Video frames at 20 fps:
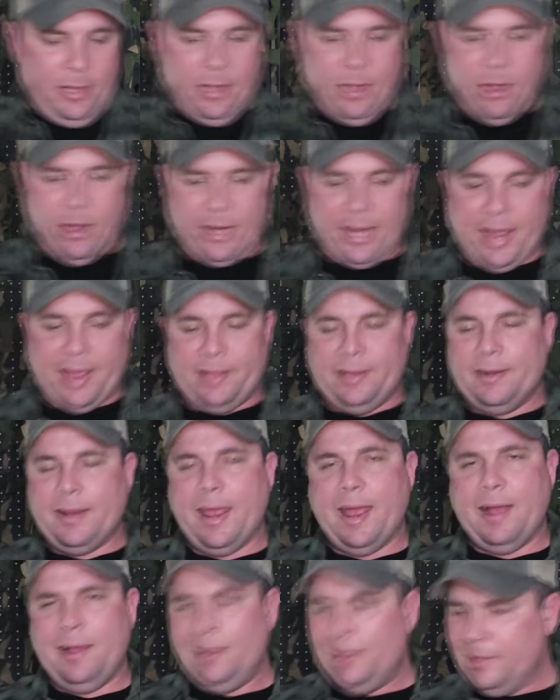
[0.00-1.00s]
Okay,
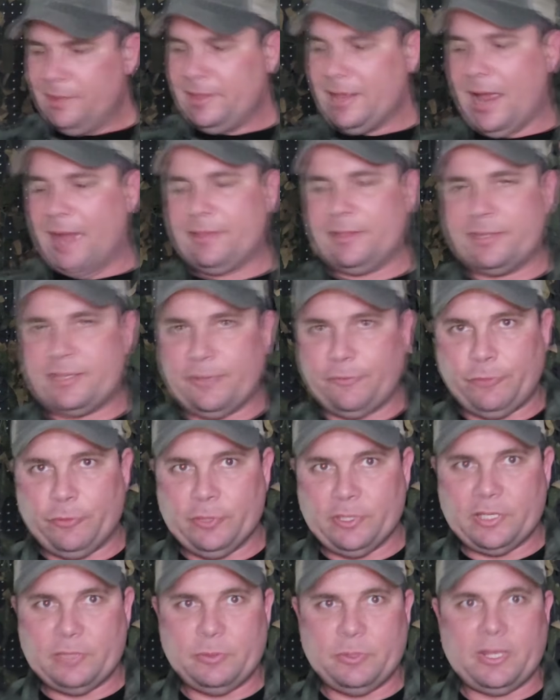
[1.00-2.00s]
now the other
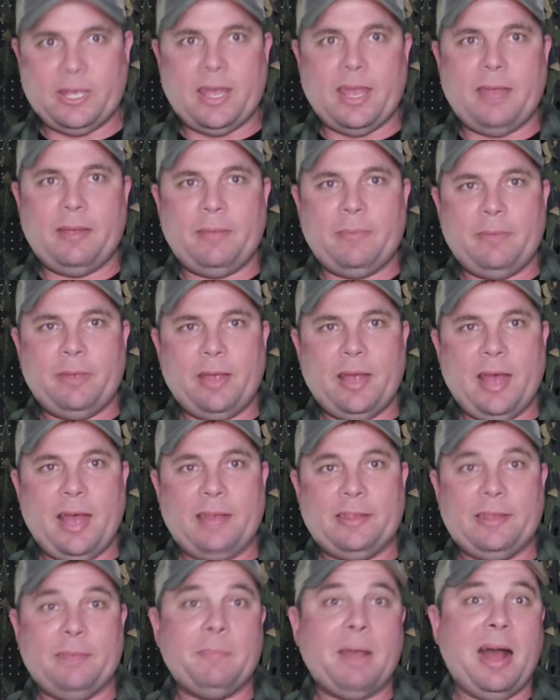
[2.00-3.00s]
difference with the
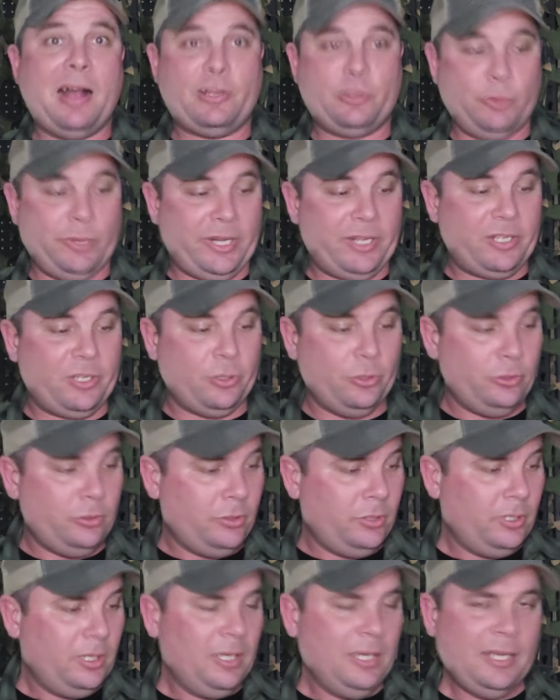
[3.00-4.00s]
Mk22
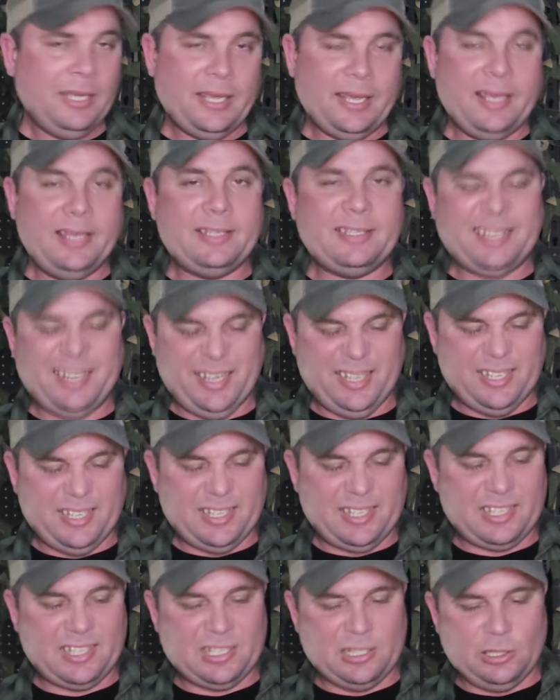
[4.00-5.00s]
is it is a
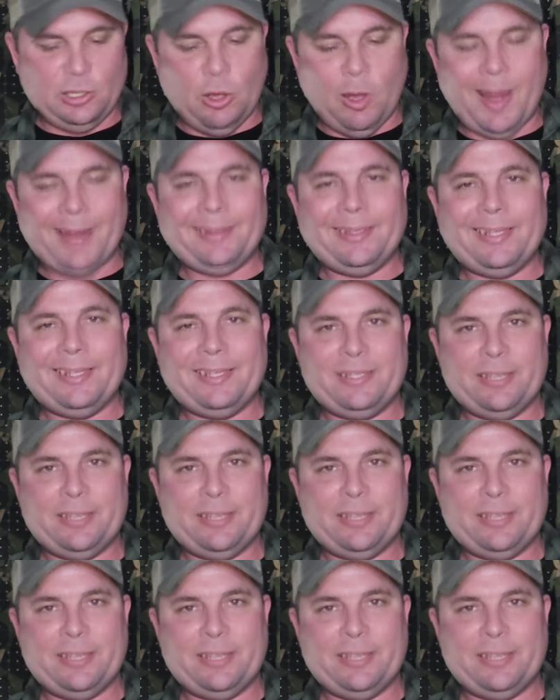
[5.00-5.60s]
slightly